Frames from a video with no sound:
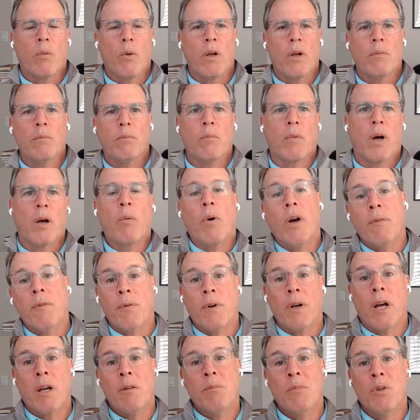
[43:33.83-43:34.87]
my wife
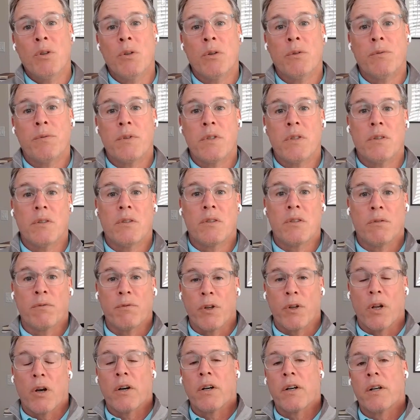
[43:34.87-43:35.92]
and I moved to
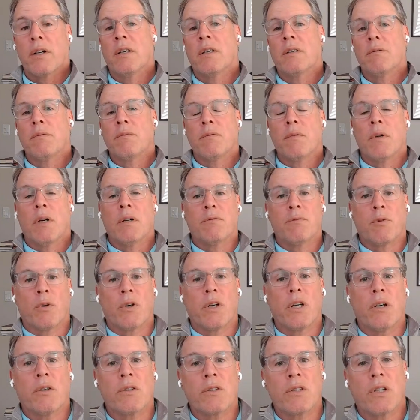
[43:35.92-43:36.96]
Florida 4
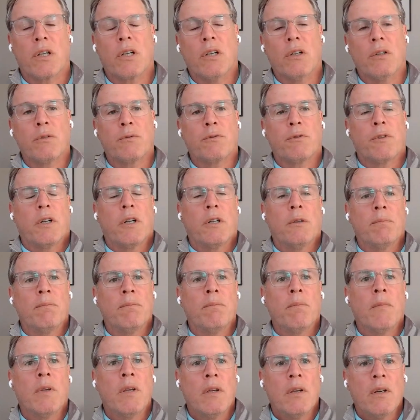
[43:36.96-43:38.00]
years ago from
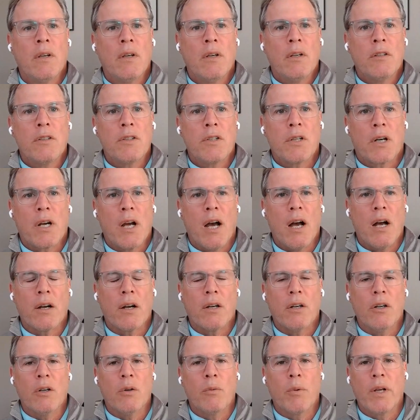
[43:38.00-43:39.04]

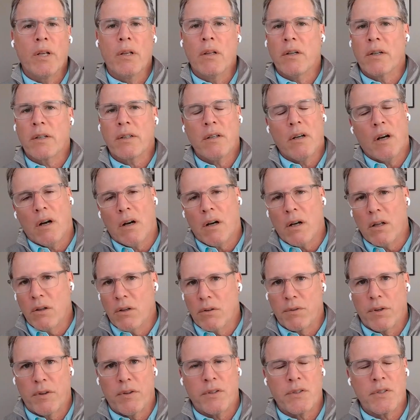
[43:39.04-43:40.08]
Chicago, we looked all
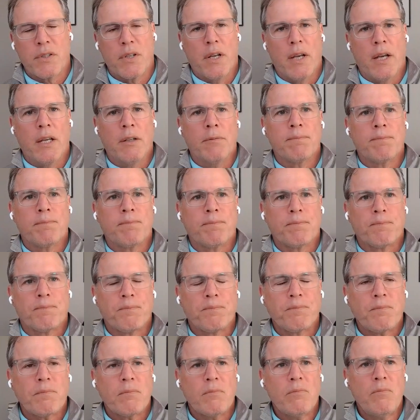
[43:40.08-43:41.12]
over the state
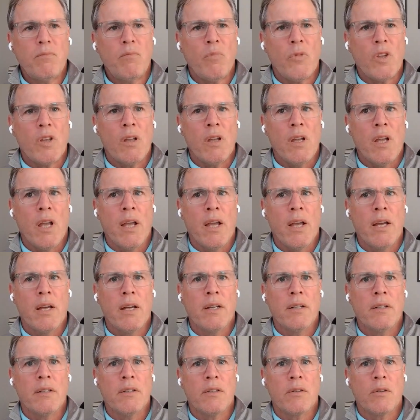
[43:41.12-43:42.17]

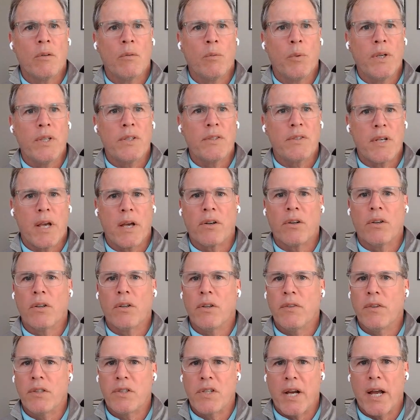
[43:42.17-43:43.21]
and we settled
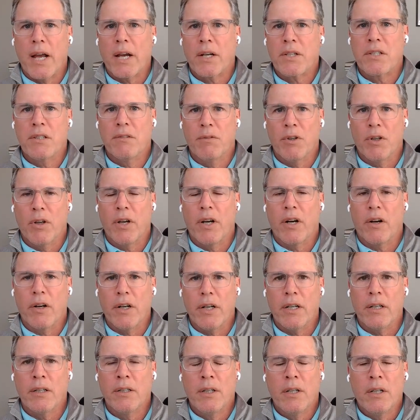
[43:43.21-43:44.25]
in the Jacksonville
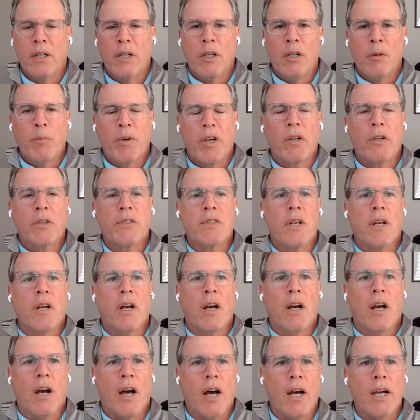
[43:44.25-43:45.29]
area because
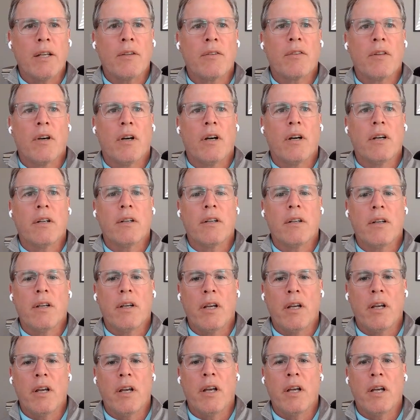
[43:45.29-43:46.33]
I thought
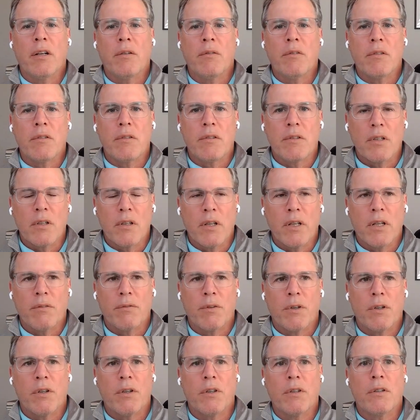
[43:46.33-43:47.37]
it
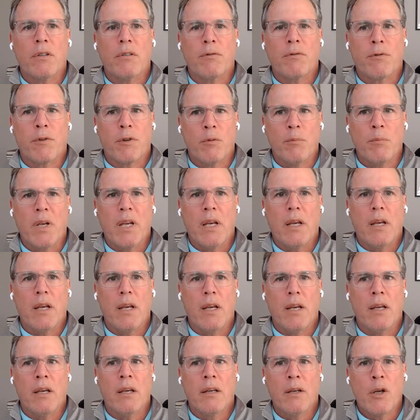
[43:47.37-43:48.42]
delivered for
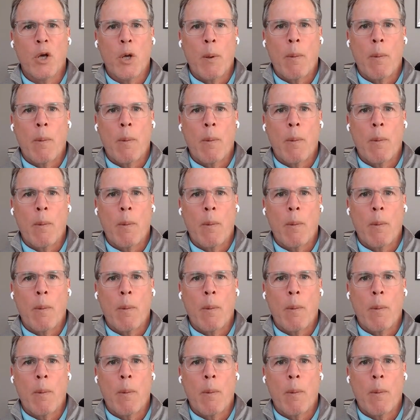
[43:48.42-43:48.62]
me